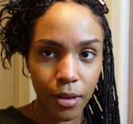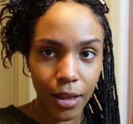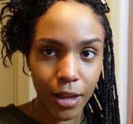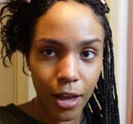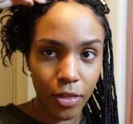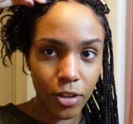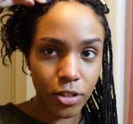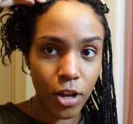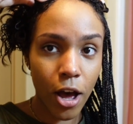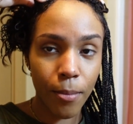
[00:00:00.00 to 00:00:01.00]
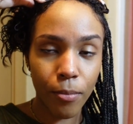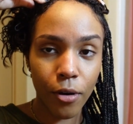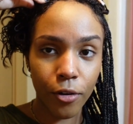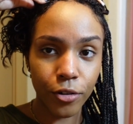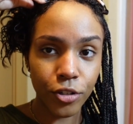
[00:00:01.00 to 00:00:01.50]
at the top
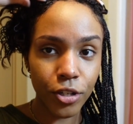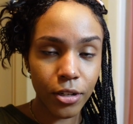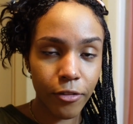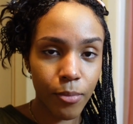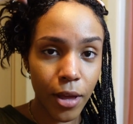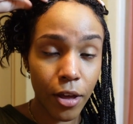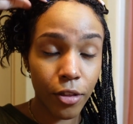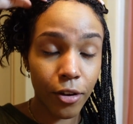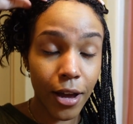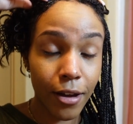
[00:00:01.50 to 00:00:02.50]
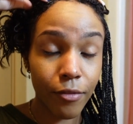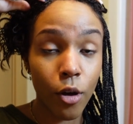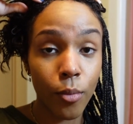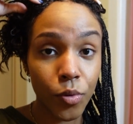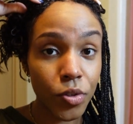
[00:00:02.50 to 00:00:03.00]
portion of my other half
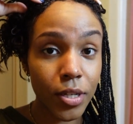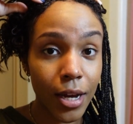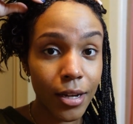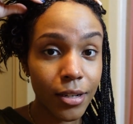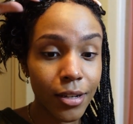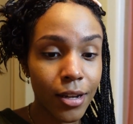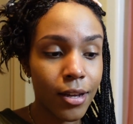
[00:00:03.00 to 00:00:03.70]
almost done,